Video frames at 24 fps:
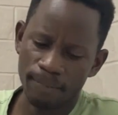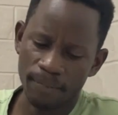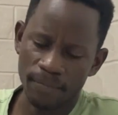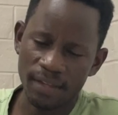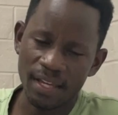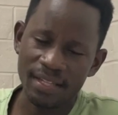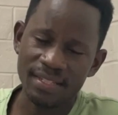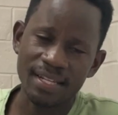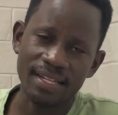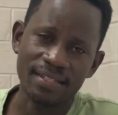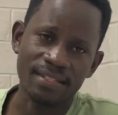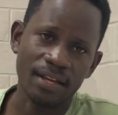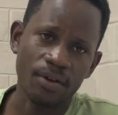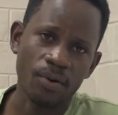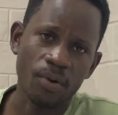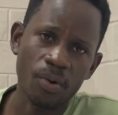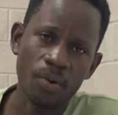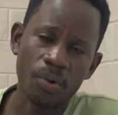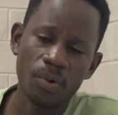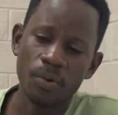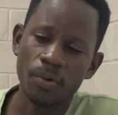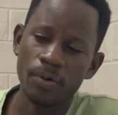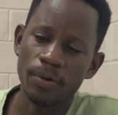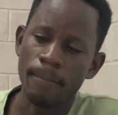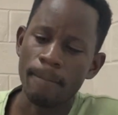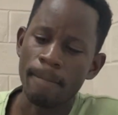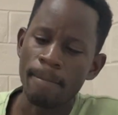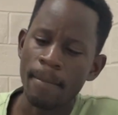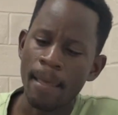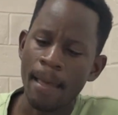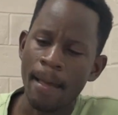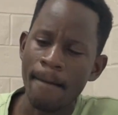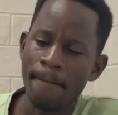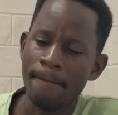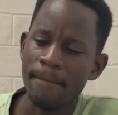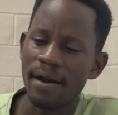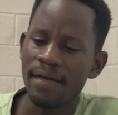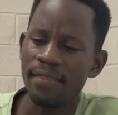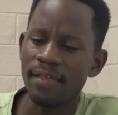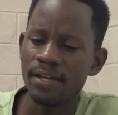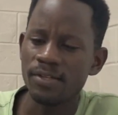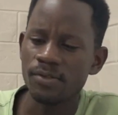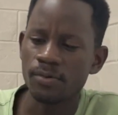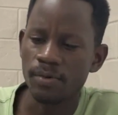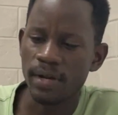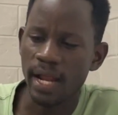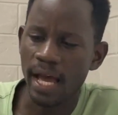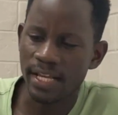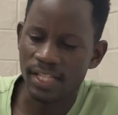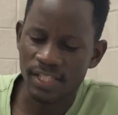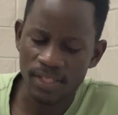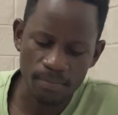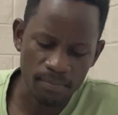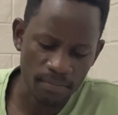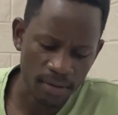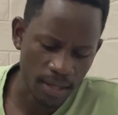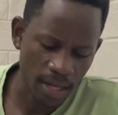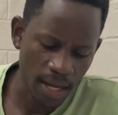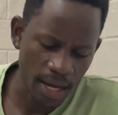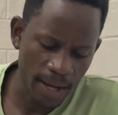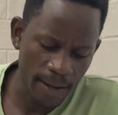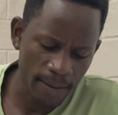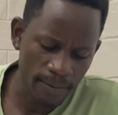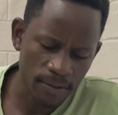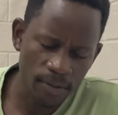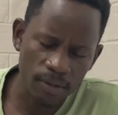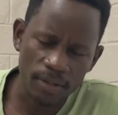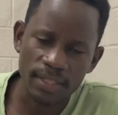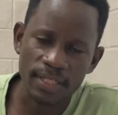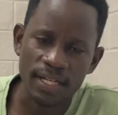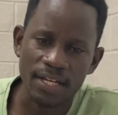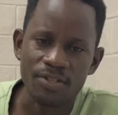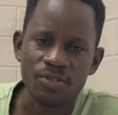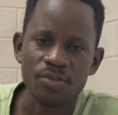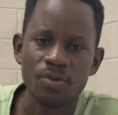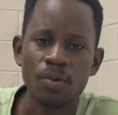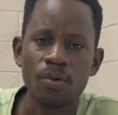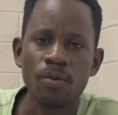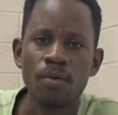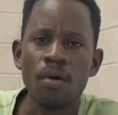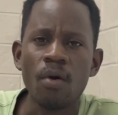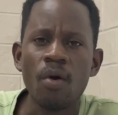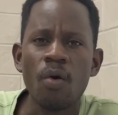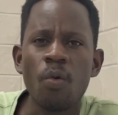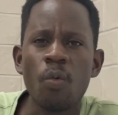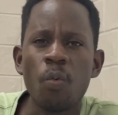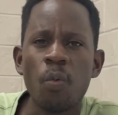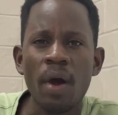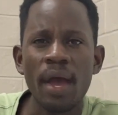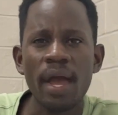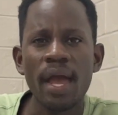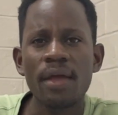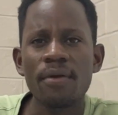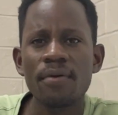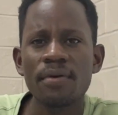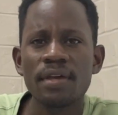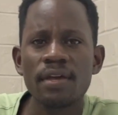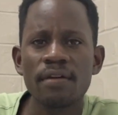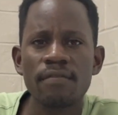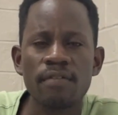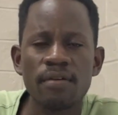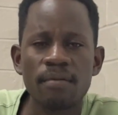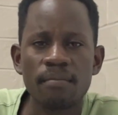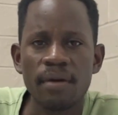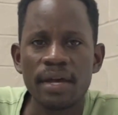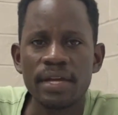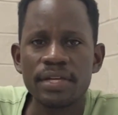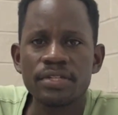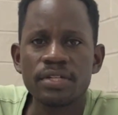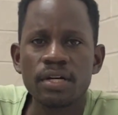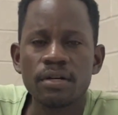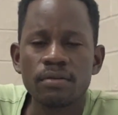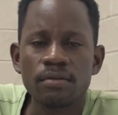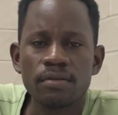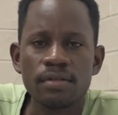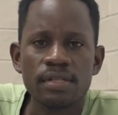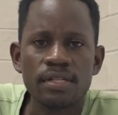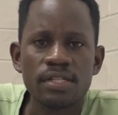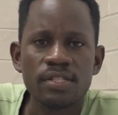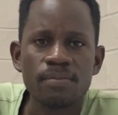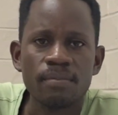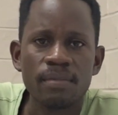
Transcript: just as I conclude, mothers would ask me, "Doctor, so why are you giving my child this